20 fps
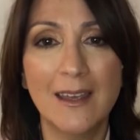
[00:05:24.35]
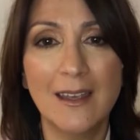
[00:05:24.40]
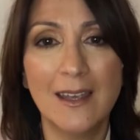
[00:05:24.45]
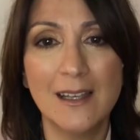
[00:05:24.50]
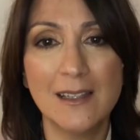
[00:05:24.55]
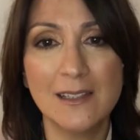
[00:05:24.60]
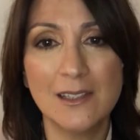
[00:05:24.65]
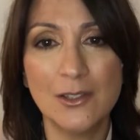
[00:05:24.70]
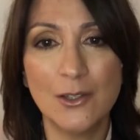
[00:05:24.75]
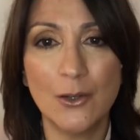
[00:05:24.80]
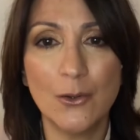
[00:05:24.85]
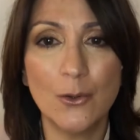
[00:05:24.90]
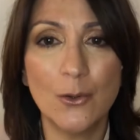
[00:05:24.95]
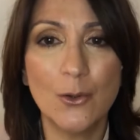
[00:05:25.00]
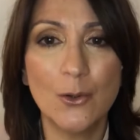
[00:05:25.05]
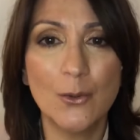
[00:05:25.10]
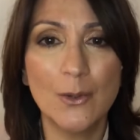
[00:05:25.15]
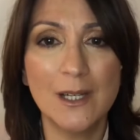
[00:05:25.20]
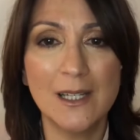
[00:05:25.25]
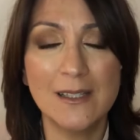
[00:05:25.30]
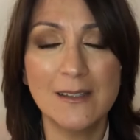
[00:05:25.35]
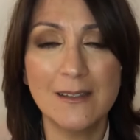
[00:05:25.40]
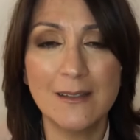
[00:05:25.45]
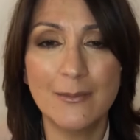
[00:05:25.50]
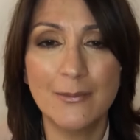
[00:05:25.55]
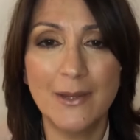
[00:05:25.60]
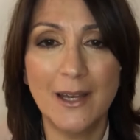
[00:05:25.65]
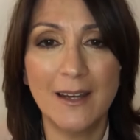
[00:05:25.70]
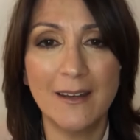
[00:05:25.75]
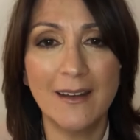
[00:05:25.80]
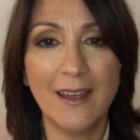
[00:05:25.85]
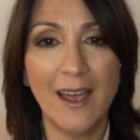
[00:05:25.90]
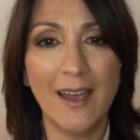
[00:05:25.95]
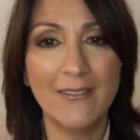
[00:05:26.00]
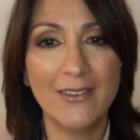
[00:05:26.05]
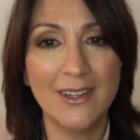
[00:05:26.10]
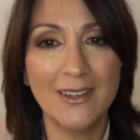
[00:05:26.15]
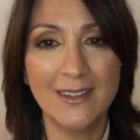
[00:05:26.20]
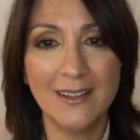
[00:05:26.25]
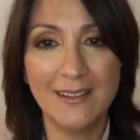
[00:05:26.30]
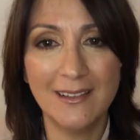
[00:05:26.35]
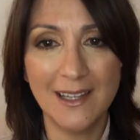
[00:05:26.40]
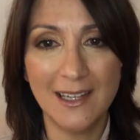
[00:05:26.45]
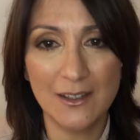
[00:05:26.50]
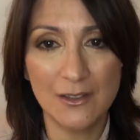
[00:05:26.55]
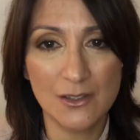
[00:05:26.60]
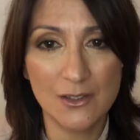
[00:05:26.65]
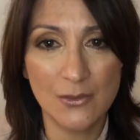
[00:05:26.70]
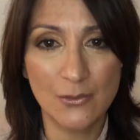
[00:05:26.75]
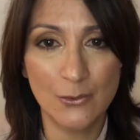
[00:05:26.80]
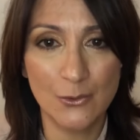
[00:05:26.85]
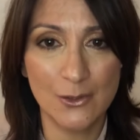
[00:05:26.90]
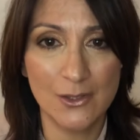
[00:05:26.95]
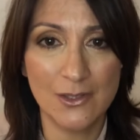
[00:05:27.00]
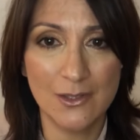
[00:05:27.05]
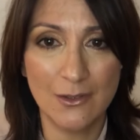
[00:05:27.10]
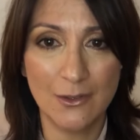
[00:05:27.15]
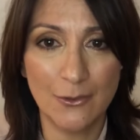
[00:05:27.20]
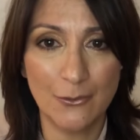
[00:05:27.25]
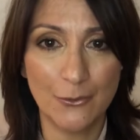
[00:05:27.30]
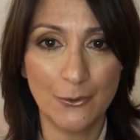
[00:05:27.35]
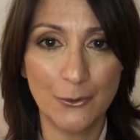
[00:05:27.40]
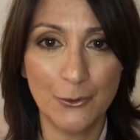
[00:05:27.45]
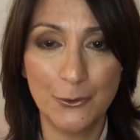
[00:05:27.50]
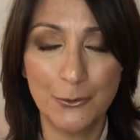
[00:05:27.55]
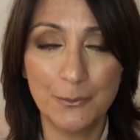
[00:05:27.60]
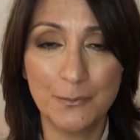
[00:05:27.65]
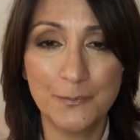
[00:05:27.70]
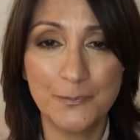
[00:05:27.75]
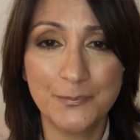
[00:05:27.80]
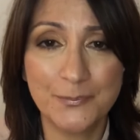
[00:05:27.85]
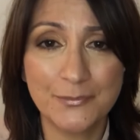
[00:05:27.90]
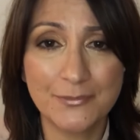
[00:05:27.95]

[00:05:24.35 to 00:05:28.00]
It's not always about having the loudest voice in the room.